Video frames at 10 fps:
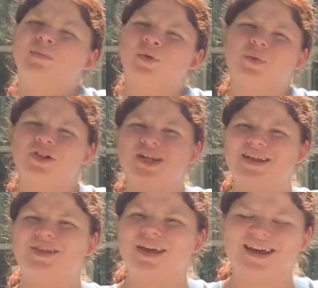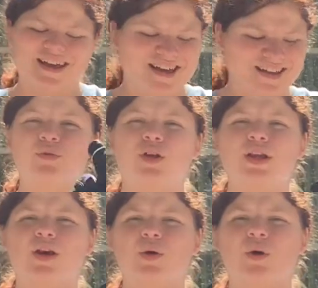pretty much anything.
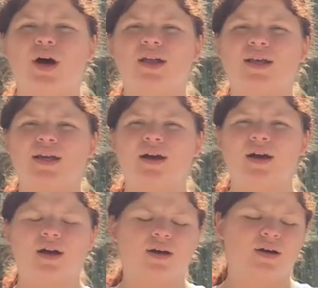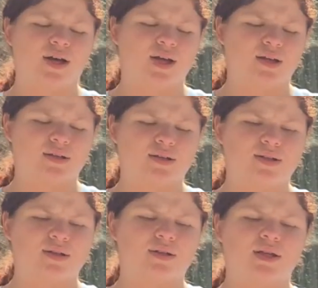Really good quality,
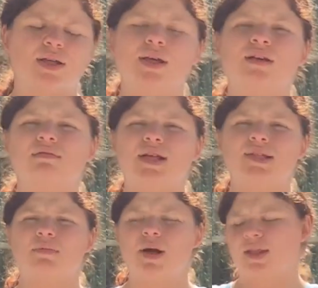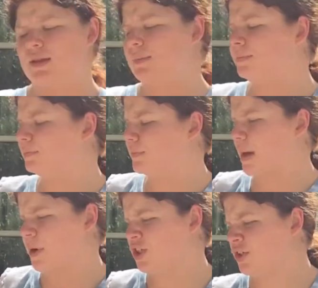and he doesn't mind them
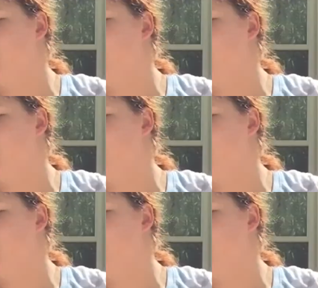that much.